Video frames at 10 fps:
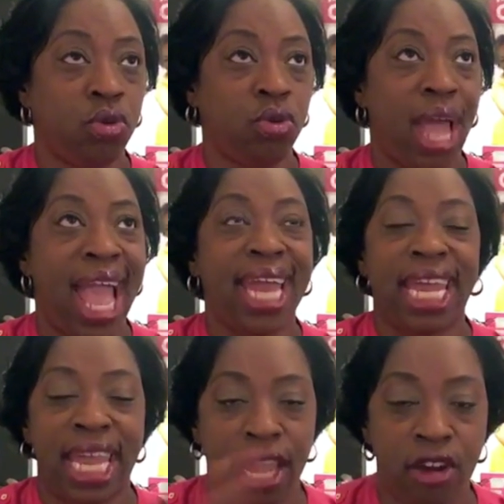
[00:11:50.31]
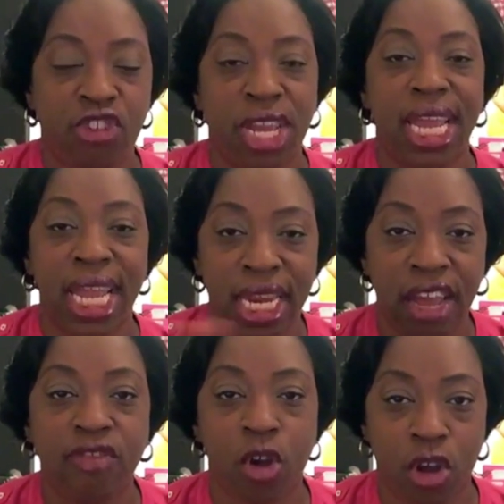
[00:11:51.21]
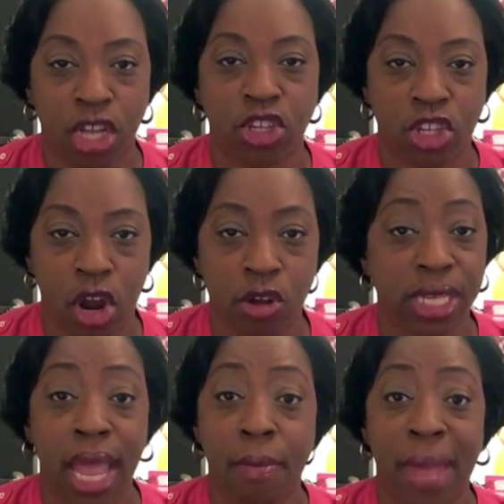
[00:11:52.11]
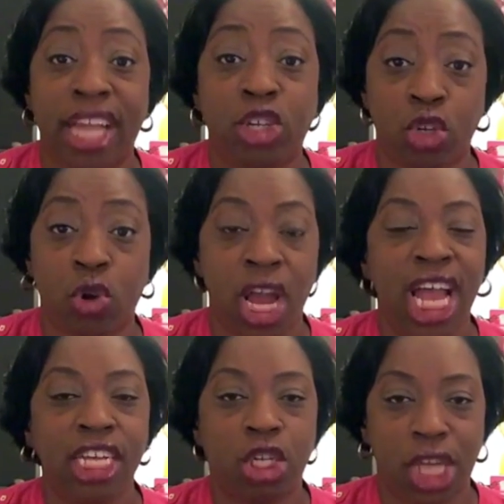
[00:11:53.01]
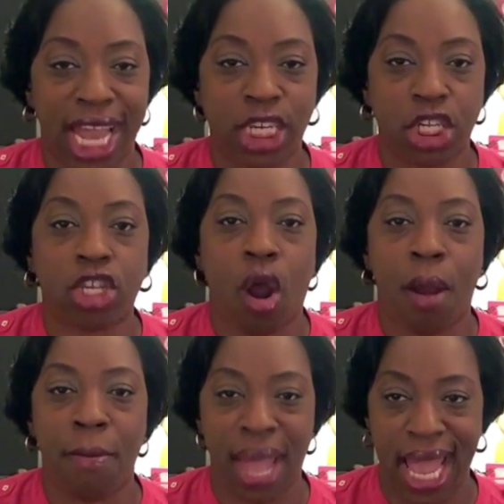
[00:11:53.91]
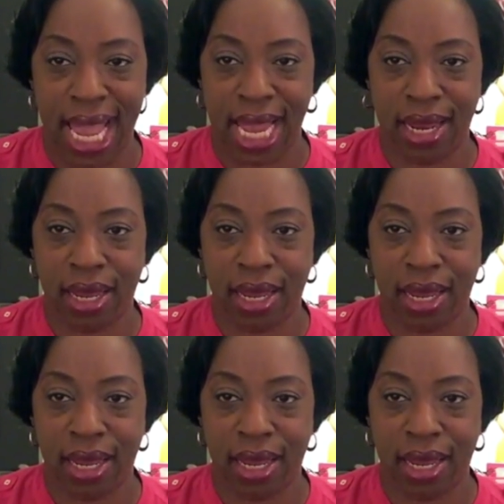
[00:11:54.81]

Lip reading: adhere to any of your concerns and make sure changes are made.